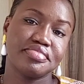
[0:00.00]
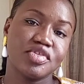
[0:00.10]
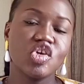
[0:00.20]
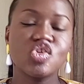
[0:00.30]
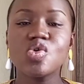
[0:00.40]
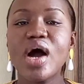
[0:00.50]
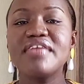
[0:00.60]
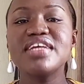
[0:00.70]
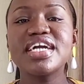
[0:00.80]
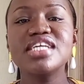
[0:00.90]
So
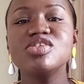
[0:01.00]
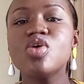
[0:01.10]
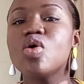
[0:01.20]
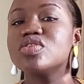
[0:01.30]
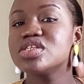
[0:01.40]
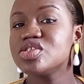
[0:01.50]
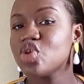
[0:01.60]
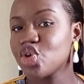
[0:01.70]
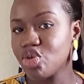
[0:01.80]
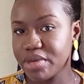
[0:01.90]
after getting all these
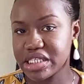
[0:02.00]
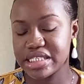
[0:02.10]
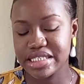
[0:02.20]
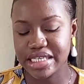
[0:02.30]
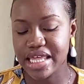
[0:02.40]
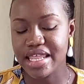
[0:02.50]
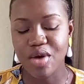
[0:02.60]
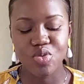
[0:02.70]
documents together,